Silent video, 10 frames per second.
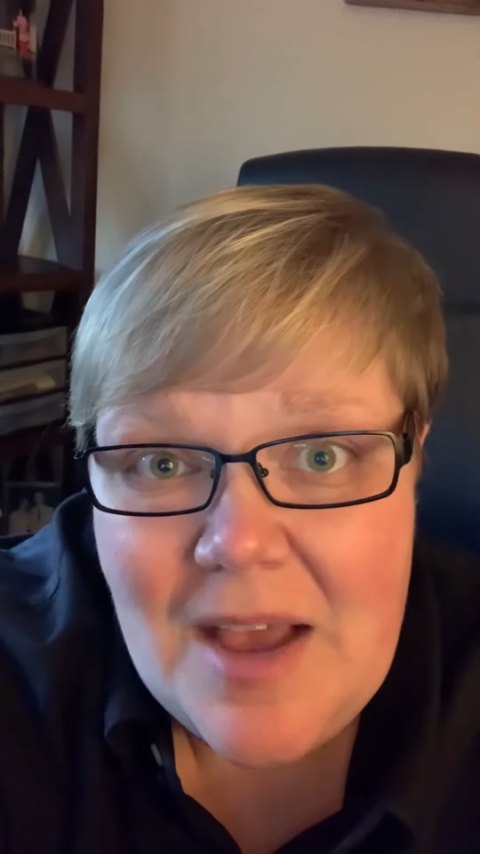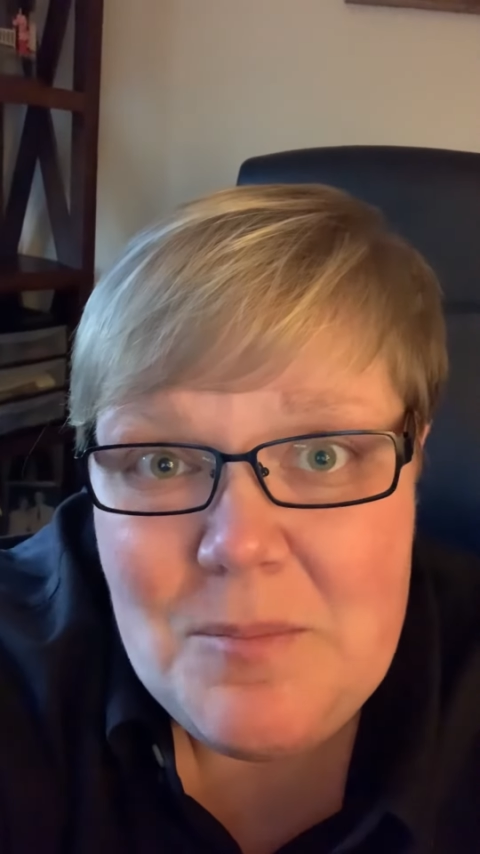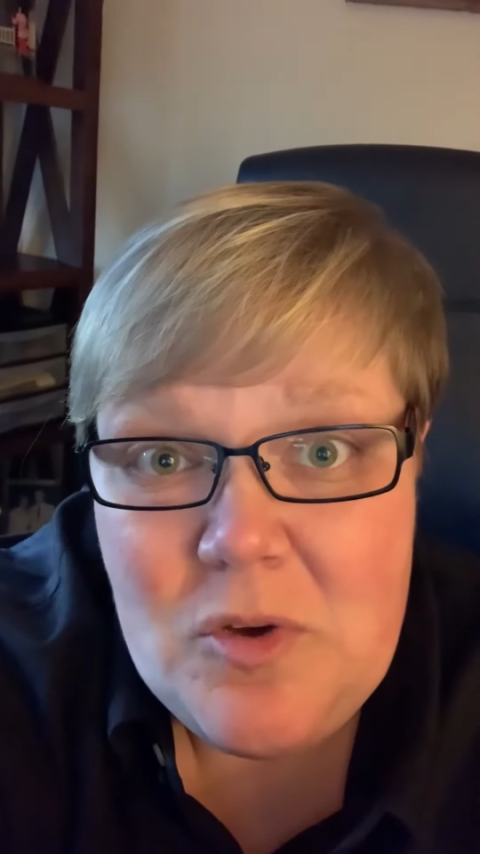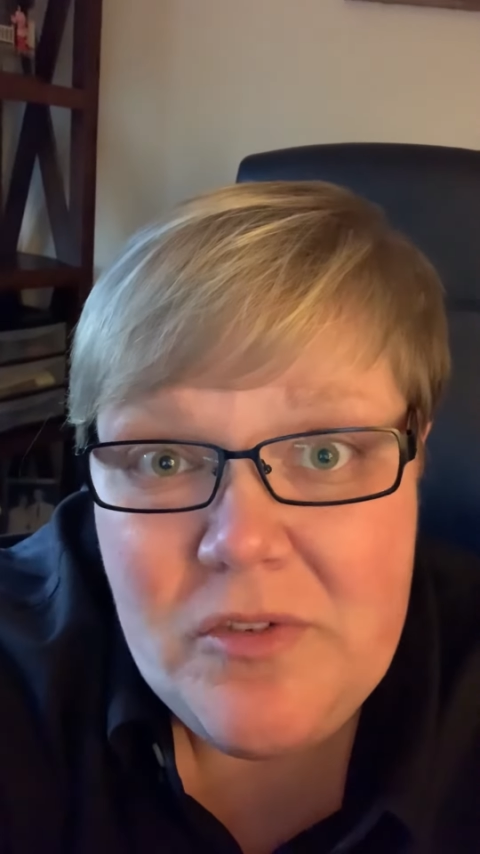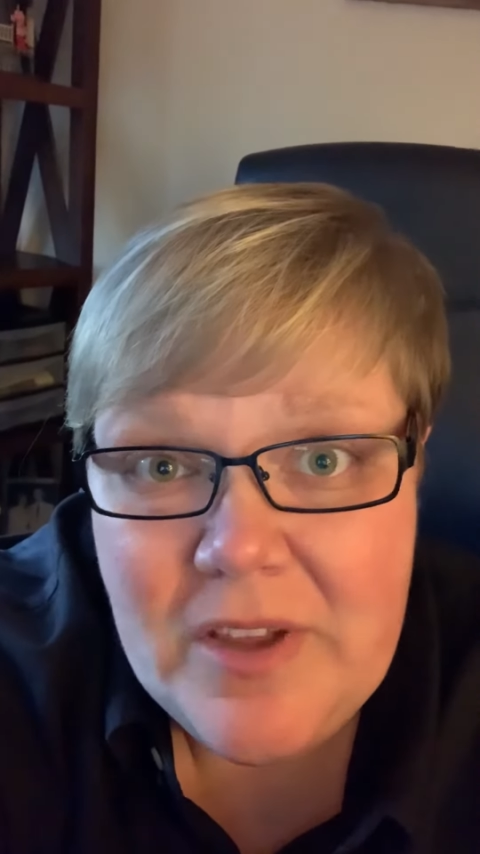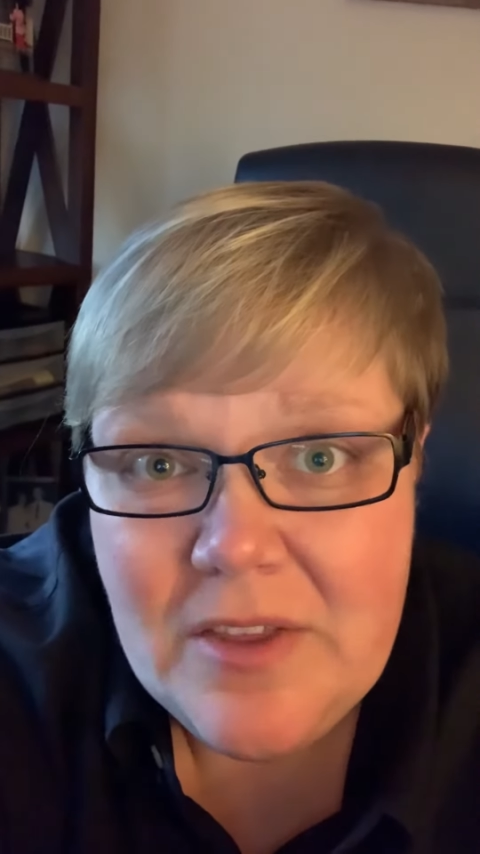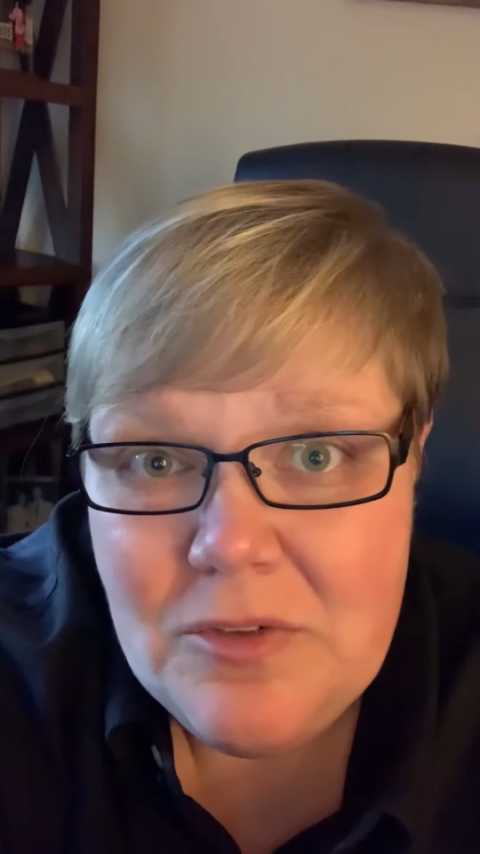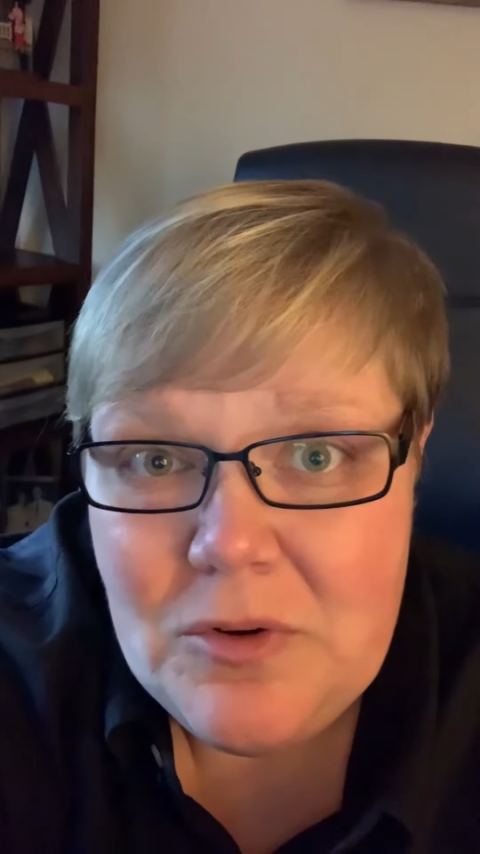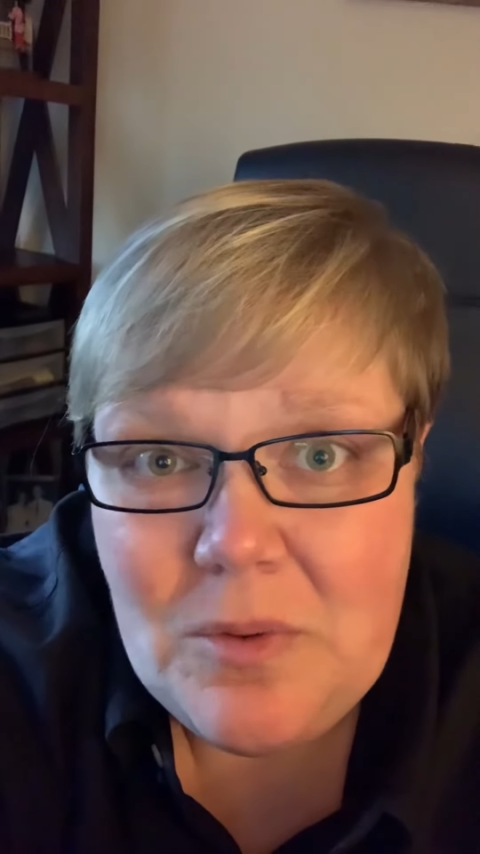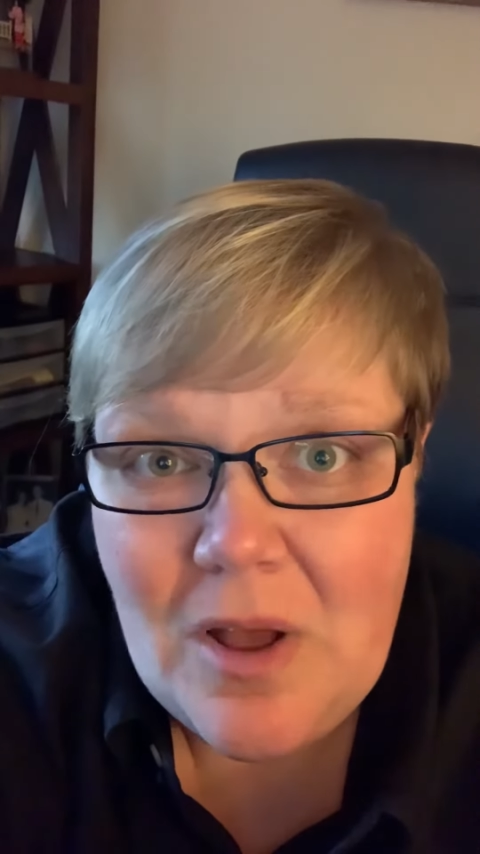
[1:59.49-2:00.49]
moving
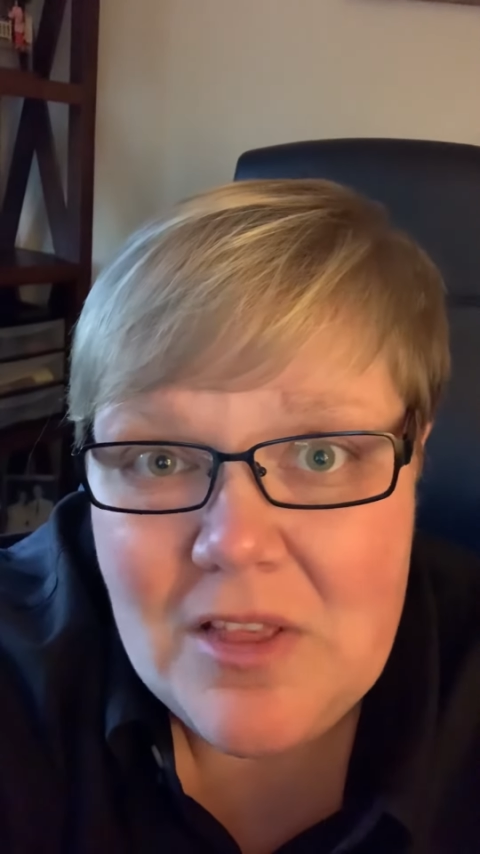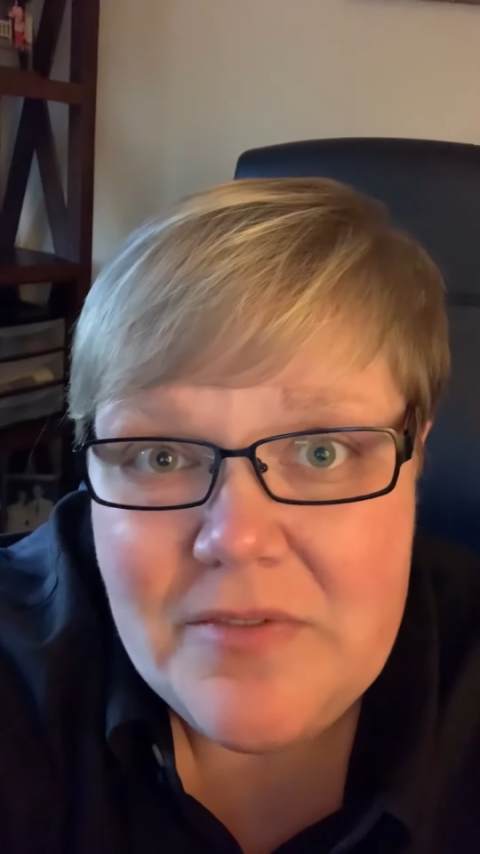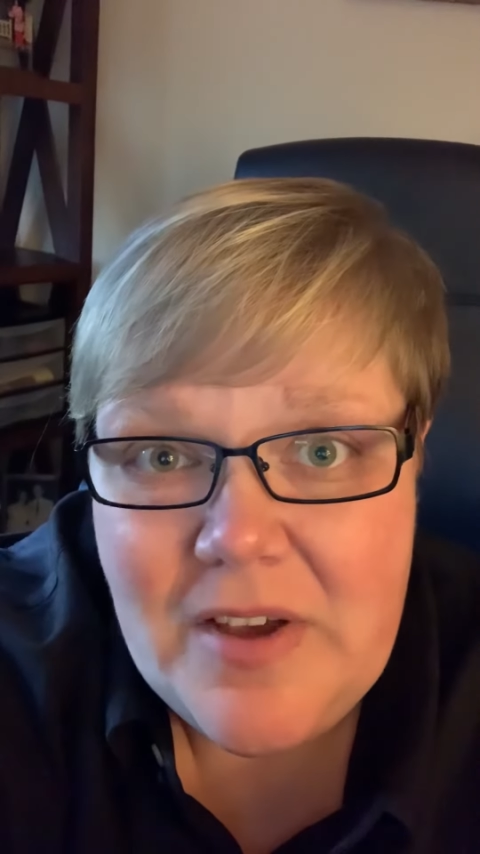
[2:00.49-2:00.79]
through all of